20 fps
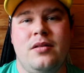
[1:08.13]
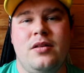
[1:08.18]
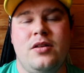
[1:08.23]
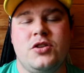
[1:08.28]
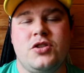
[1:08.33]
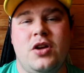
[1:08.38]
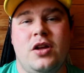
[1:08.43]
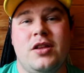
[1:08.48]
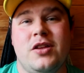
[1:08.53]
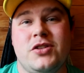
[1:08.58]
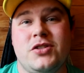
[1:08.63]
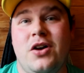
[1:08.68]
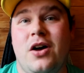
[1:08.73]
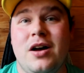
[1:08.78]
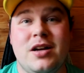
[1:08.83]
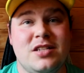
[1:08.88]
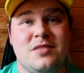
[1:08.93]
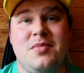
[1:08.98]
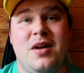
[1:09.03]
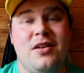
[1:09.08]
there's all the
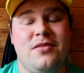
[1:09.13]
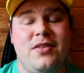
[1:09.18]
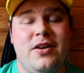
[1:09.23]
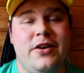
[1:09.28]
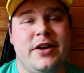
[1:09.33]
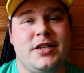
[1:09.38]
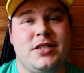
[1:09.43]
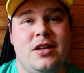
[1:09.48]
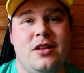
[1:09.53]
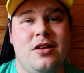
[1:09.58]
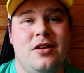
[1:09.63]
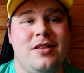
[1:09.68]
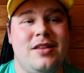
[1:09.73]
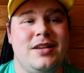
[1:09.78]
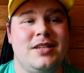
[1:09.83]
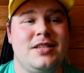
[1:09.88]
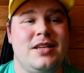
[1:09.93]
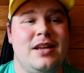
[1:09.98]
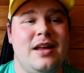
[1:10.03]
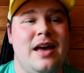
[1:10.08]
talks about various other
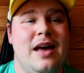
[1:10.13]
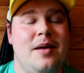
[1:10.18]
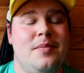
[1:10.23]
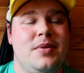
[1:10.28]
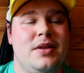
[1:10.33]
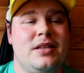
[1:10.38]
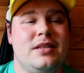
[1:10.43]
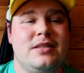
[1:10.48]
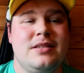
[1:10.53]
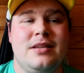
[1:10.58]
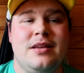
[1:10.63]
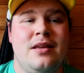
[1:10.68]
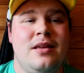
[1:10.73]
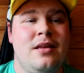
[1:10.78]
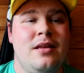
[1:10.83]
things that happened,